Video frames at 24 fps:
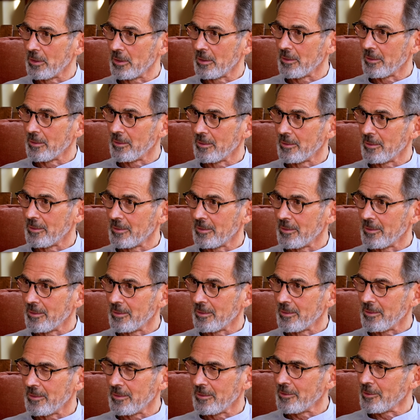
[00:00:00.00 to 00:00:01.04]

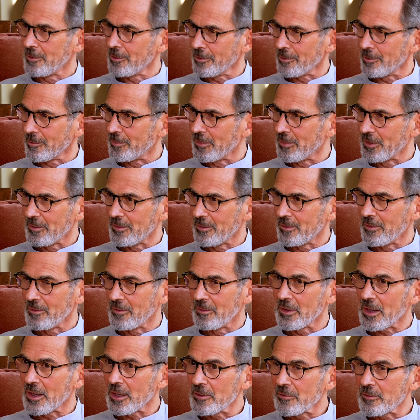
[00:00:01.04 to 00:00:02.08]
But
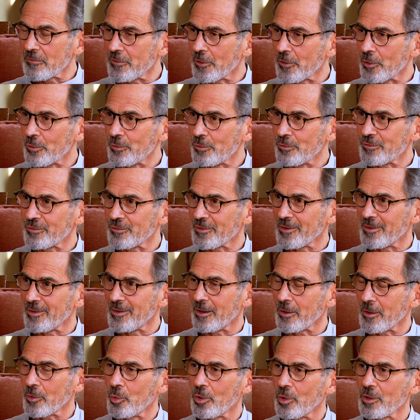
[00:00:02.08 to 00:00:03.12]
none of those
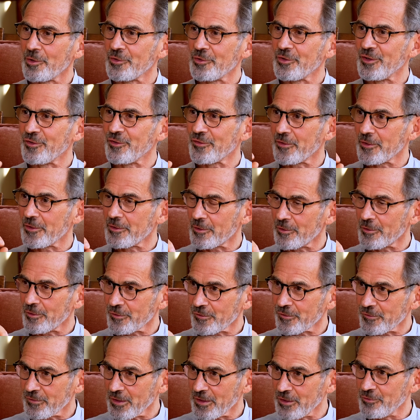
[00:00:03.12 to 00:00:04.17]
are qualities that are
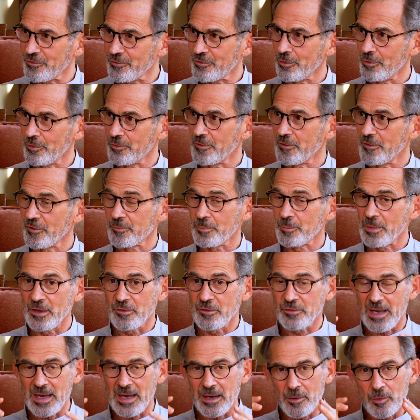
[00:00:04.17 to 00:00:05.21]
essential to the
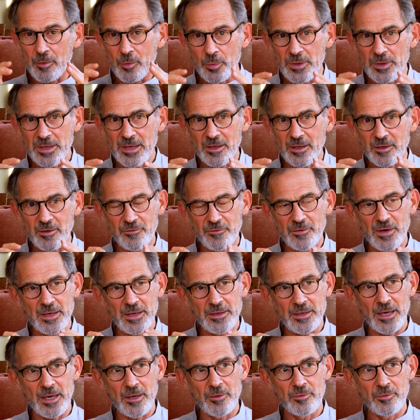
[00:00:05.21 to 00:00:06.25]
space. How are we going to
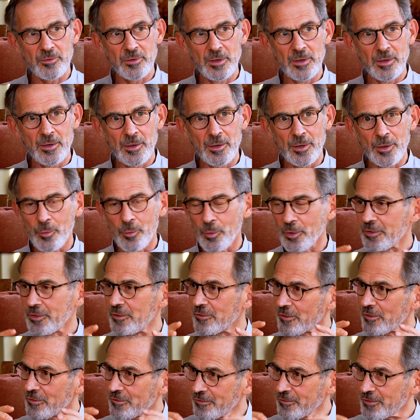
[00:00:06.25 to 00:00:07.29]
find out
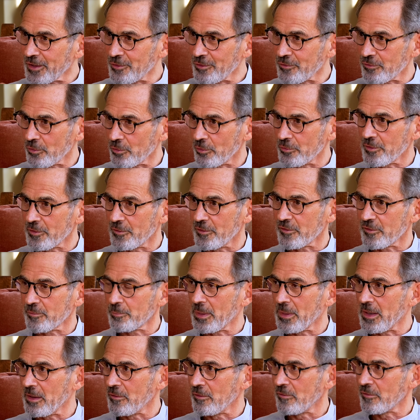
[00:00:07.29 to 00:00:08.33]
what is essential to the
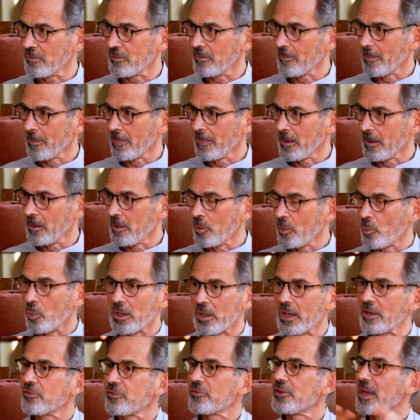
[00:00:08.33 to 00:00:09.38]
space?
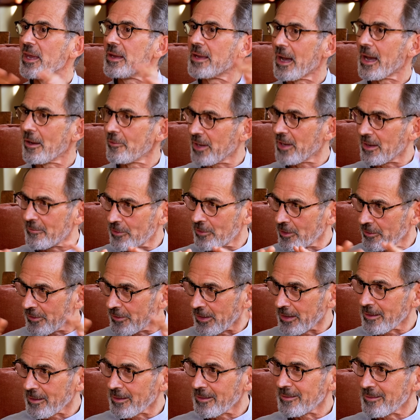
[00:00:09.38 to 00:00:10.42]
Well, let's take out
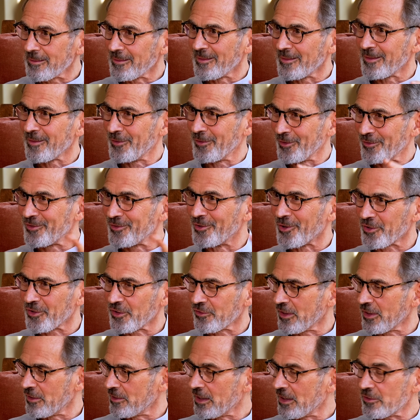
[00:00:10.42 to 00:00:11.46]
everything that's not
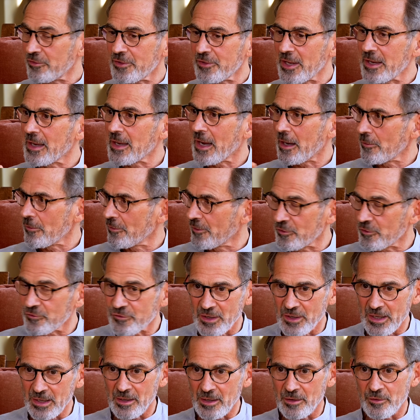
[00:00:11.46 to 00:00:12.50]
essential. Let's take out the
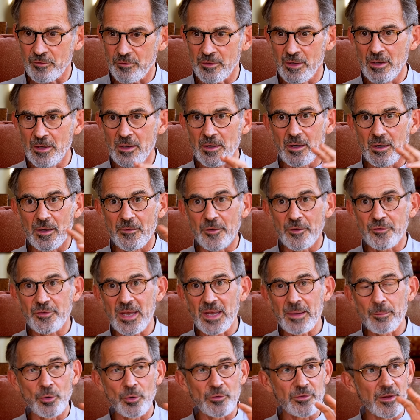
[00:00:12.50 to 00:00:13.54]
chairs and the
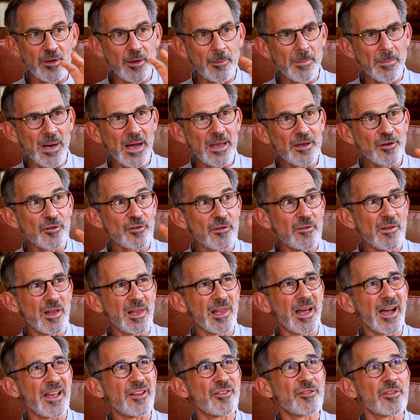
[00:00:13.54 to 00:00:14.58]
tables and the mics and
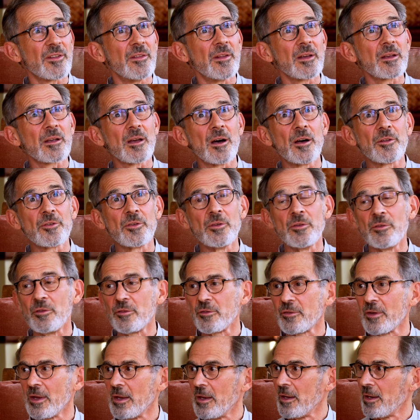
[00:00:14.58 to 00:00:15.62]
the lights and the
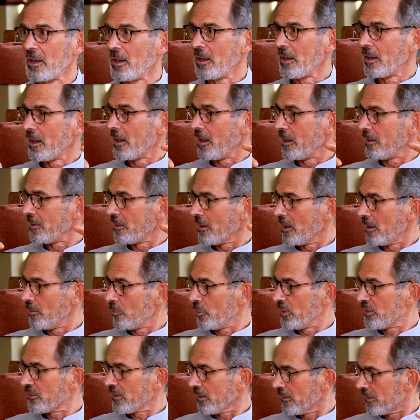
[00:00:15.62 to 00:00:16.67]
curtains and
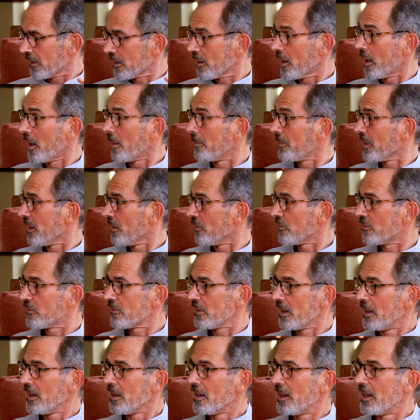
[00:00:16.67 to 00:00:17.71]
the
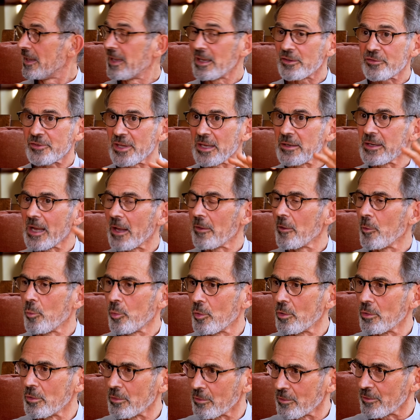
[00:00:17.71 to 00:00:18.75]
carpets. And let's take down the
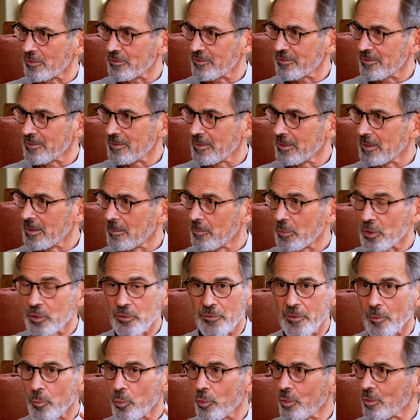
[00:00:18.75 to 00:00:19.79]
walls,
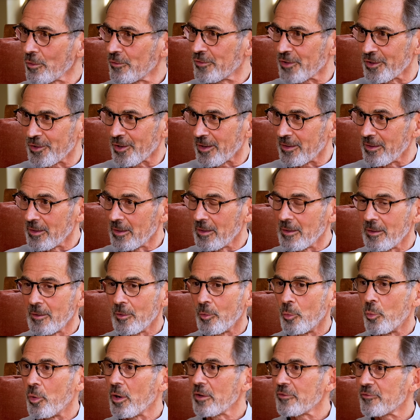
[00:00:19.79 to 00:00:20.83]
because the walls are not.
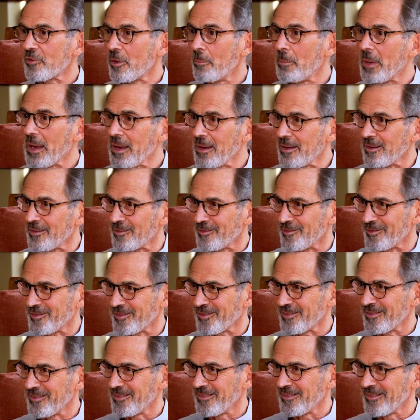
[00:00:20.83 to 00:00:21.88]
What
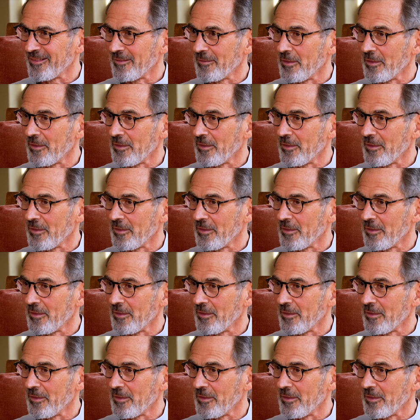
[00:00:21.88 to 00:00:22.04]
remains?